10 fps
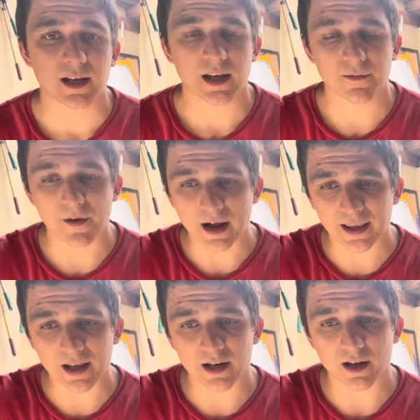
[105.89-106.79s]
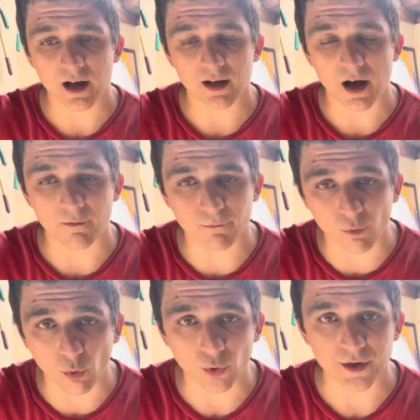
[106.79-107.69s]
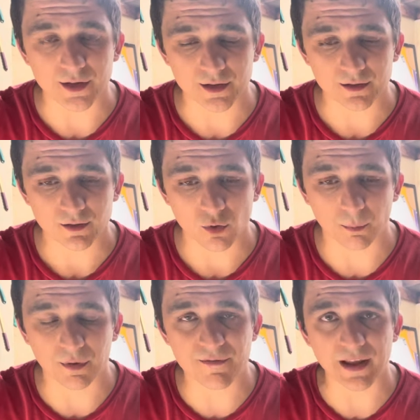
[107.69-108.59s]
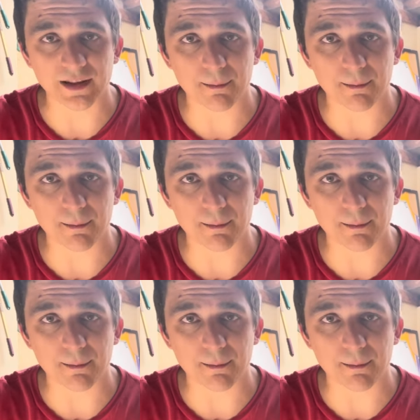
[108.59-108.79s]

if I can avoid or prevent the